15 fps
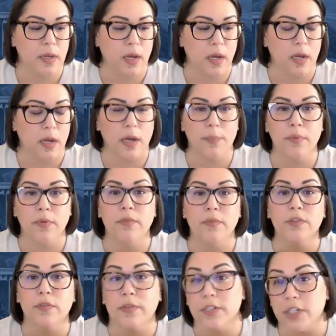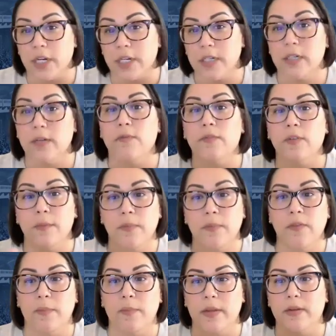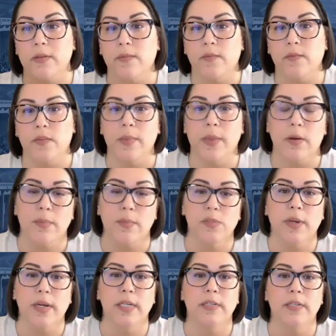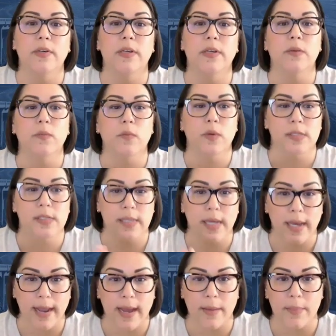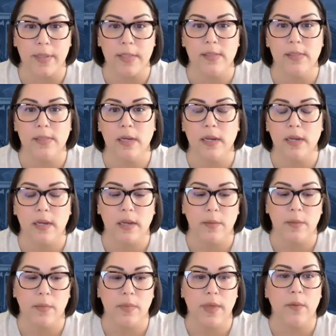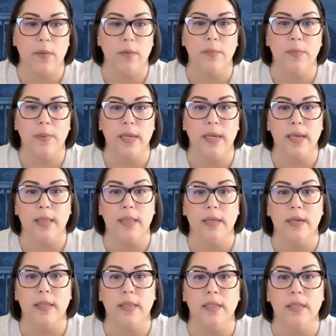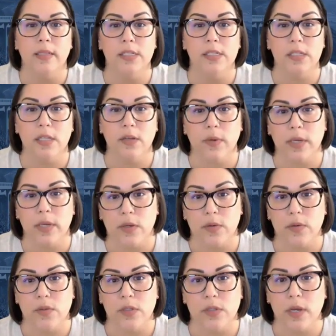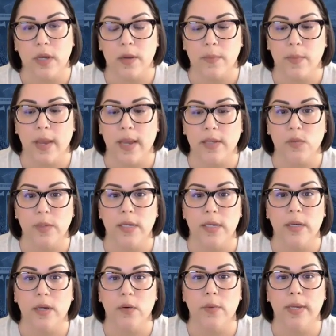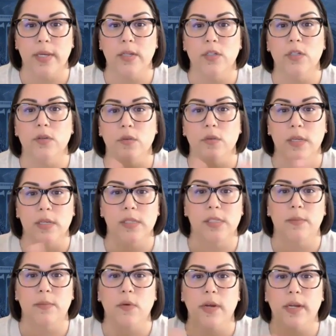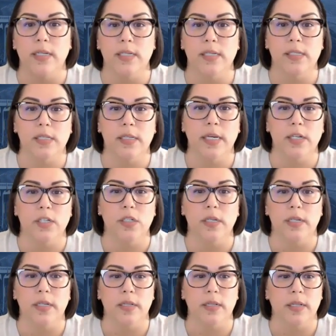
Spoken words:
approved or rejected from their perspective. And then once that happens, that would be the list that we use as we go into the subgrantee selection